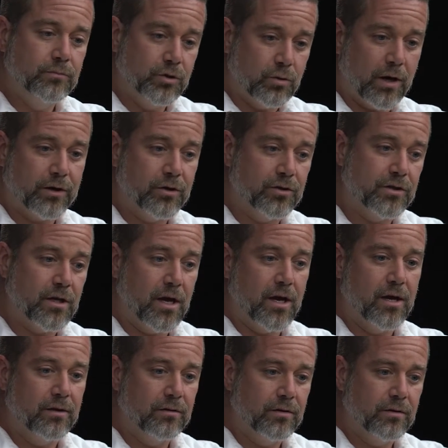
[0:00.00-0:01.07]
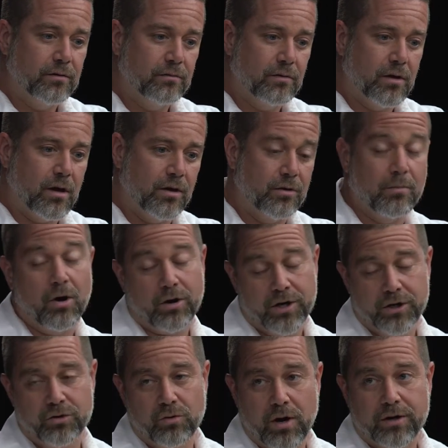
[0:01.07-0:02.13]
directors and the
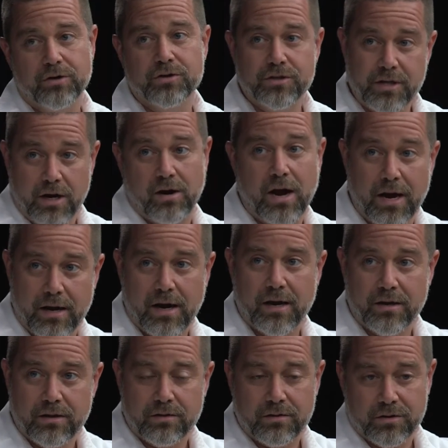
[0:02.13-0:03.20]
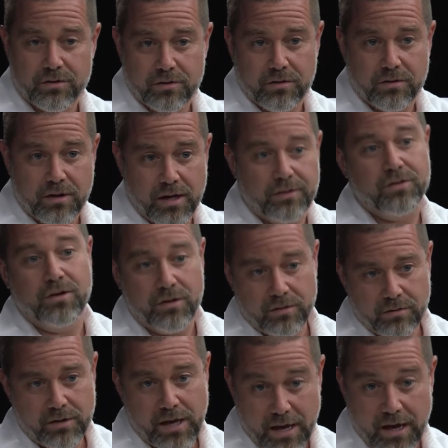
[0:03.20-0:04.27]
marketing directors there at
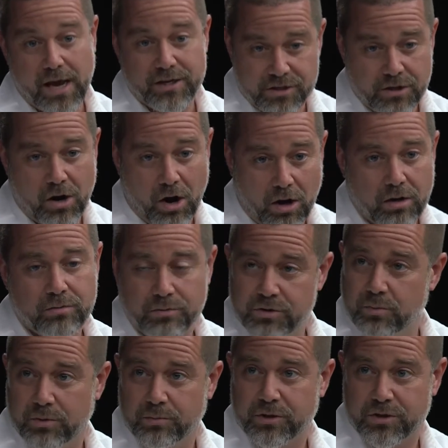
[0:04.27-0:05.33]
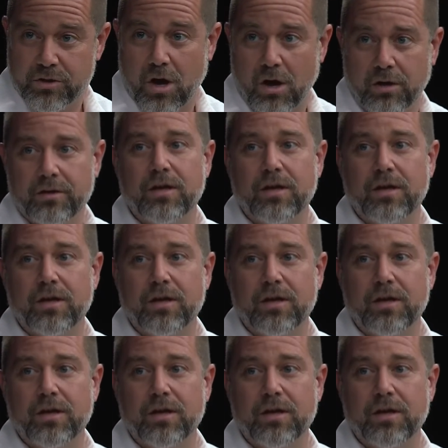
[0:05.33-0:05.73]
S&R, was what it's called.